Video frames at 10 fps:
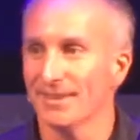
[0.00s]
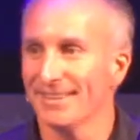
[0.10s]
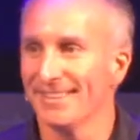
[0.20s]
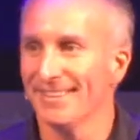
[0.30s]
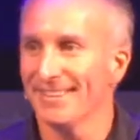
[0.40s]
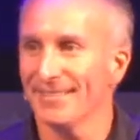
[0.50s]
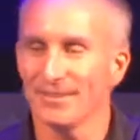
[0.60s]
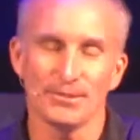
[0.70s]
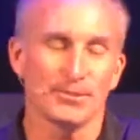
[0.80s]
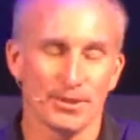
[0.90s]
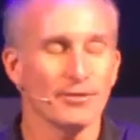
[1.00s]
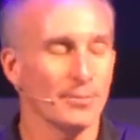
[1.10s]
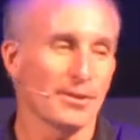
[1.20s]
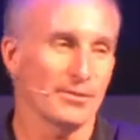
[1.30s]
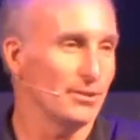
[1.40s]
We're like, dude, you have
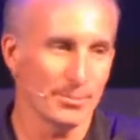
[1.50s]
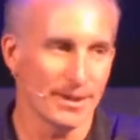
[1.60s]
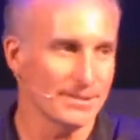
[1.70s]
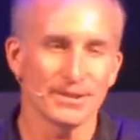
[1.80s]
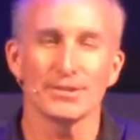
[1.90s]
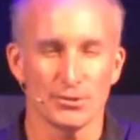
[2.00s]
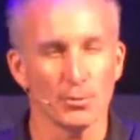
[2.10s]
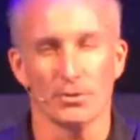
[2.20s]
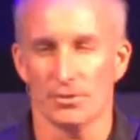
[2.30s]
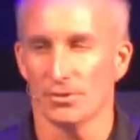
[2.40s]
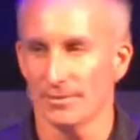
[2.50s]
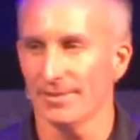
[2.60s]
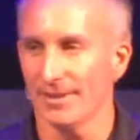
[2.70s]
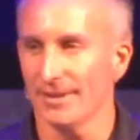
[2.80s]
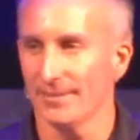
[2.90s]
meth in your pants. It is yours, all
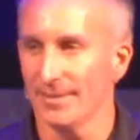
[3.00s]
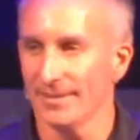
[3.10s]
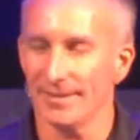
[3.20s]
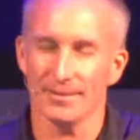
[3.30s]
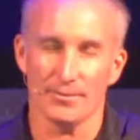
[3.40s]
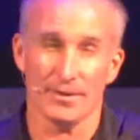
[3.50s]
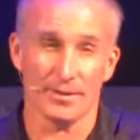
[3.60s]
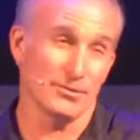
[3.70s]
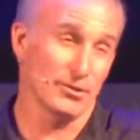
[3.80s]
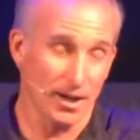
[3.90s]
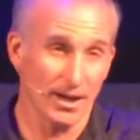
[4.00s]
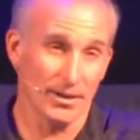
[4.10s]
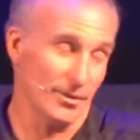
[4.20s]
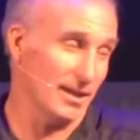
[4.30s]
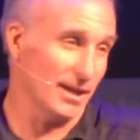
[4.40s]
right? Not fact that you're high
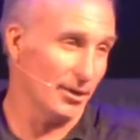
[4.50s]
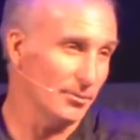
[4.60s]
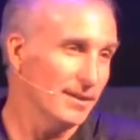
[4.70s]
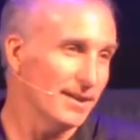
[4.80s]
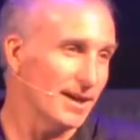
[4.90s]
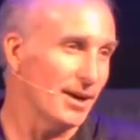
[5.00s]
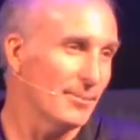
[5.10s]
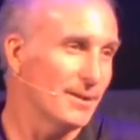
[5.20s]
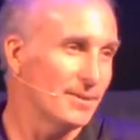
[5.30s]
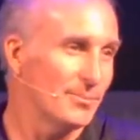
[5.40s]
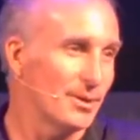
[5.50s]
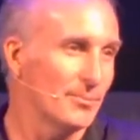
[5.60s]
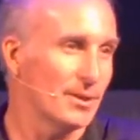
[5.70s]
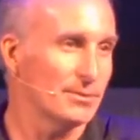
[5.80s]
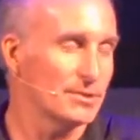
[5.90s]
right now, uh, but,
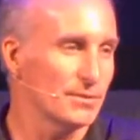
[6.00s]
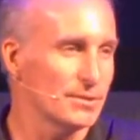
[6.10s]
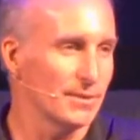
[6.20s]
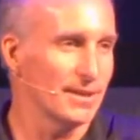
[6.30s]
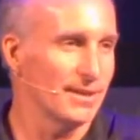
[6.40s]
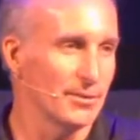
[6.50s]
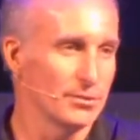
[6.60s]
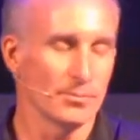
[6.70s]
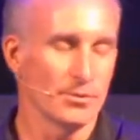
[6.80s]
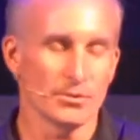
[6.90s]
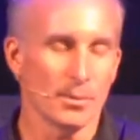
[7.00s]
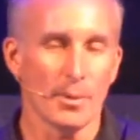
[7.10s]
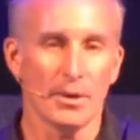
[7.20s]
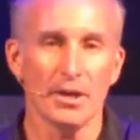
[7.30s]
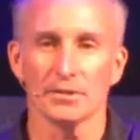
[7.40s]
but it was, those, are those not my
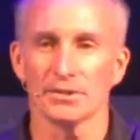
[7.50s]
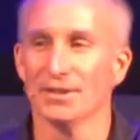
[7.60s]
pants.